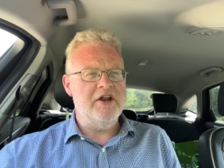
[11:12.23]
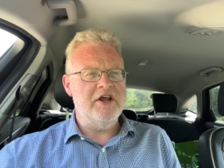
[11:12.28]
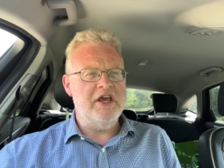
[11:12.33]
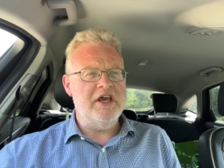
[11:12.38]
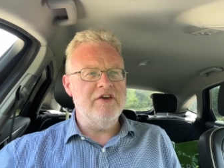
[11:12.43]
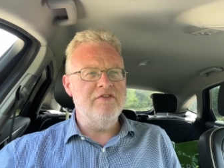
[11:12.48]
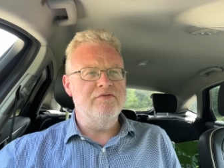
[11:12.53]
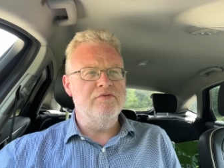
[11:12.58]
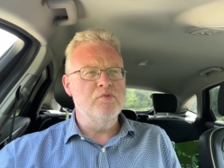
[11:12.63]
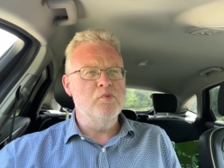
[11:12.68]

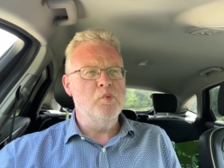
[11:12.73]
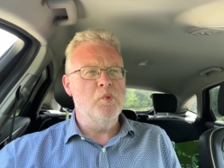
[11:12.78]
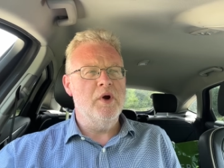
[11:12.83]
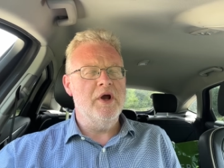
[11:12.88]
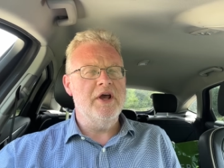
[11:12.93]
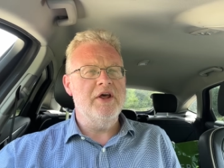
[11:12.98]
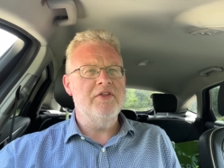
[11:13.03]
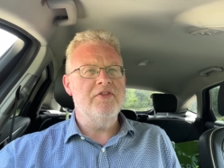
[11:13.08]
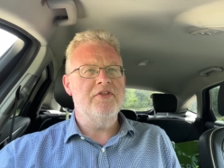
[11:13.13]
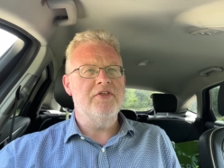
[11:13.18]
even
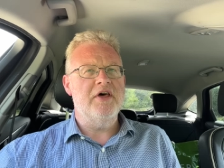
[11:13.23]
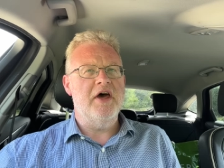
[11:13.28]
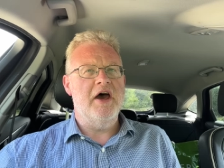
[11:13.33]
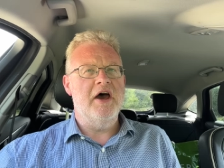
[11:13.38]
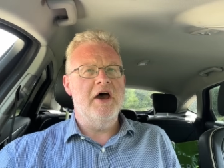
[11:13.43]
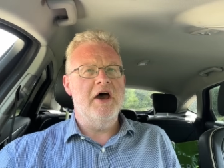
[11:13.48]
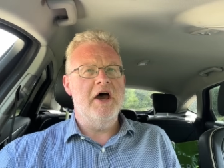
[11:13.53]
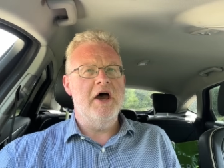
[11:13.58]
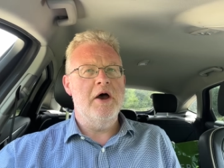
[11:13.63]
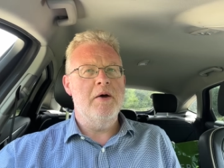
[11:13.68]
with
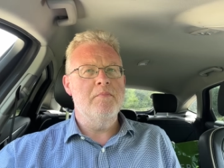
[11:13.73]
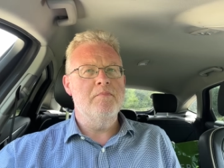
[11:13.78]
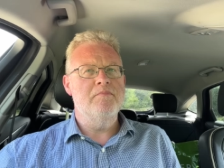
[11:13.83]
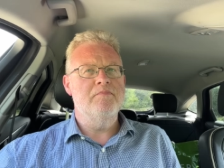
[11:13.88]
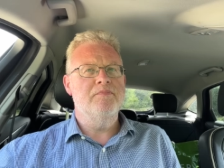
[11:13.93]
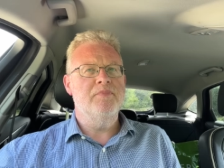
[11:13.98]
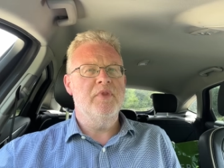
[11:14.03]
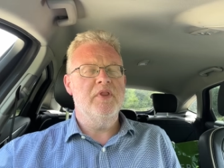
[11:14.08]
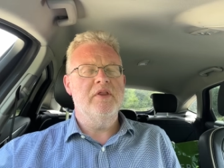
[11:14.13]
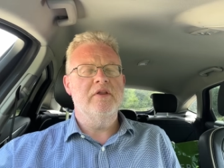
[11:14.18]

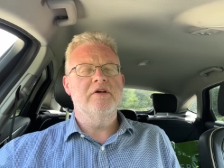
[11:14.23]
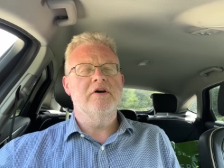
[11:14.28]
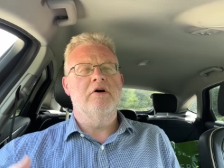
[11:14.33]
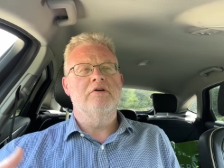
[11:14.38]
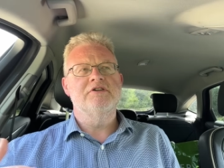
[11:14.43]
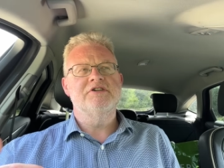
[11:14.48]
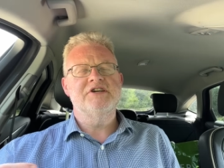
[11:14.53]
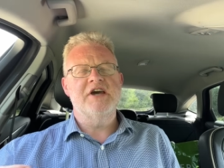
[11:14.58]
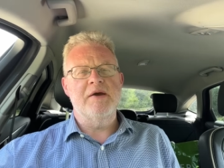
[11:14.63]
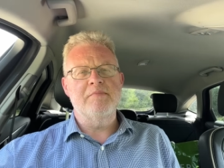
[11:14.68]
um,
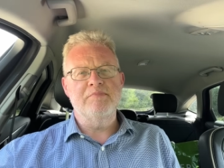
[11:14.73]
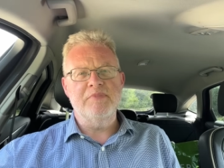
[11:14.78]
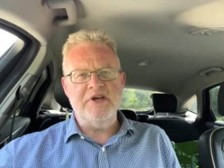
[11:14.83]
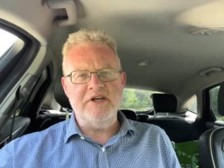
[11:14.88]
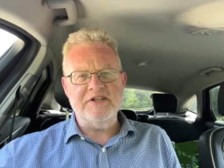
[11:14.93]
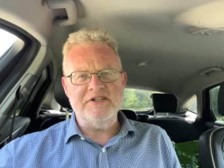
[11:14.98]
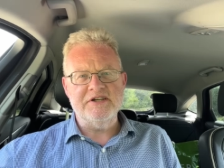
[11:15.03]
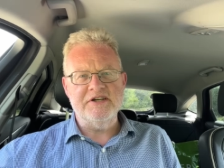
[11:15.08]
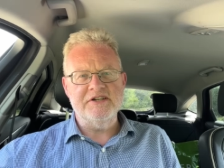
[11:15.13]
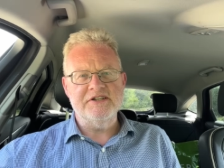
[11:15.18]
on 10
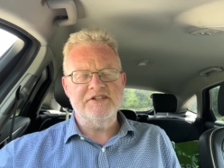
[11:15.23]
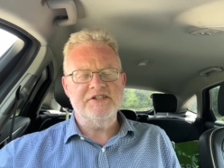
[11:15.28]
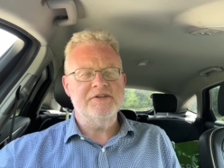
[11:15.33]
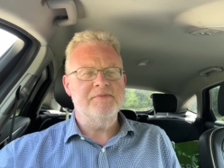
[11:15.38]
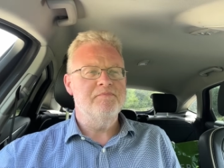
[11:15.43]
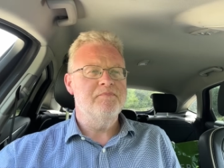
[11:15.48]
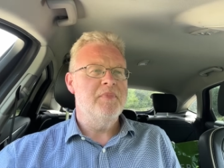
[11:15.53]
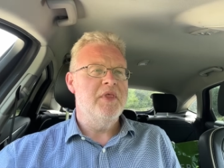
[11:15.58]
meters,